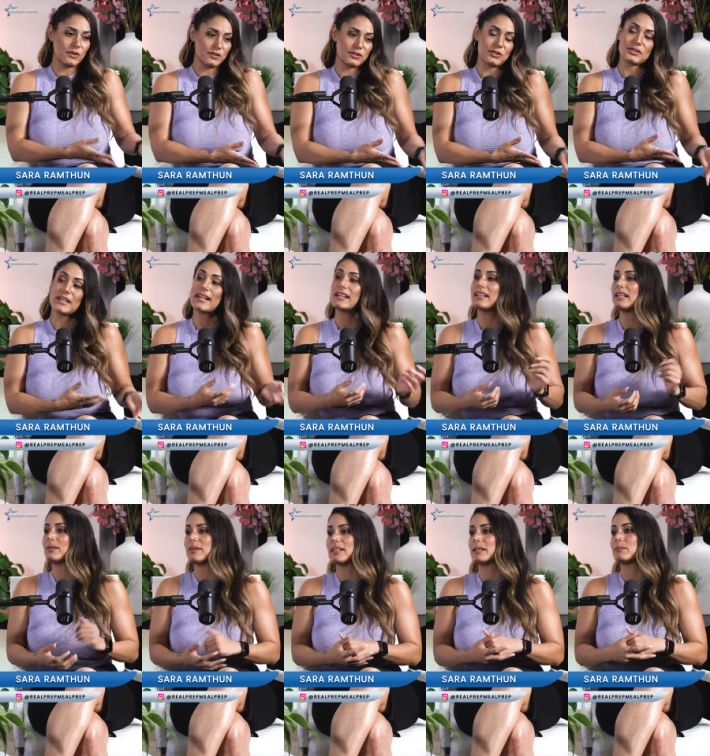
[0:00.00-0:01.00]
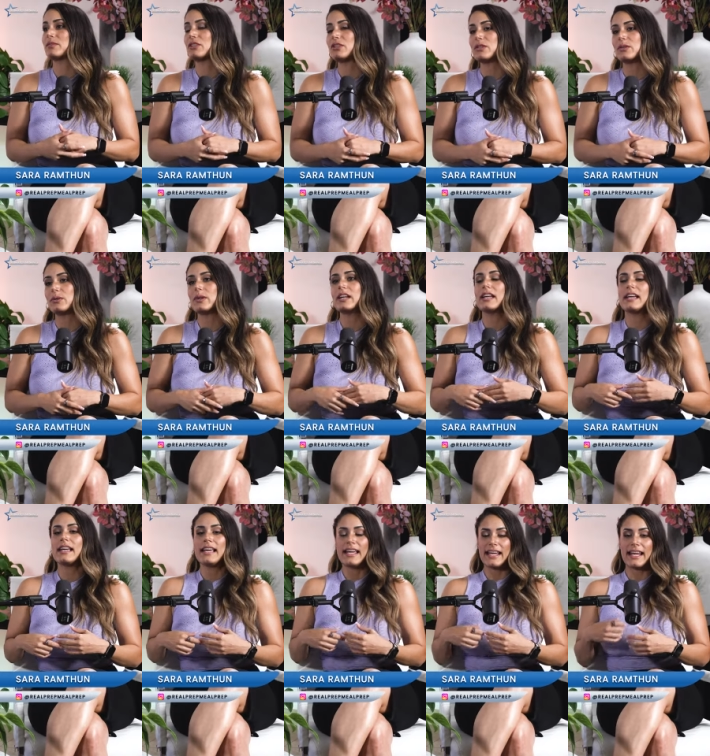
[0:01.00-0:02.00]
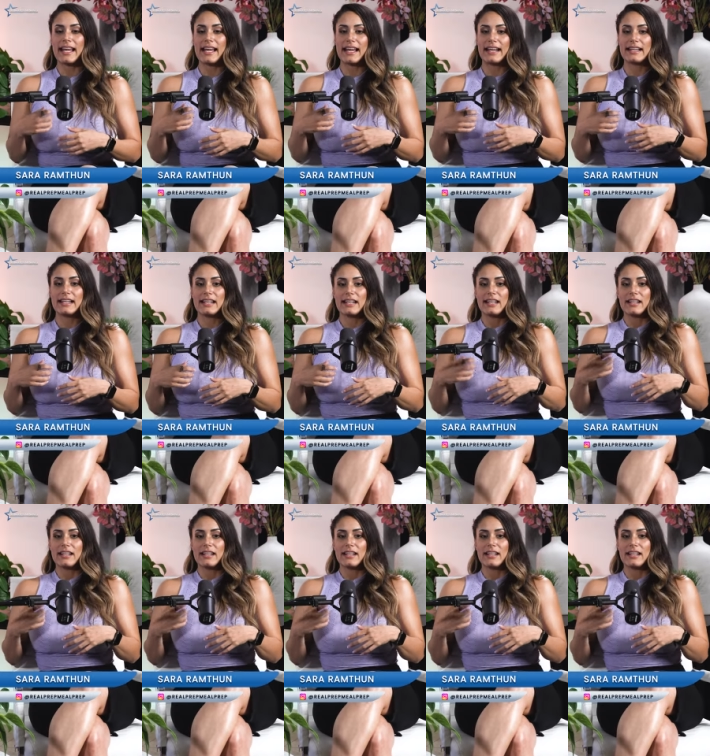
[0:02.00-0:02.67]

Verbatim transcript: also cycling with him too. And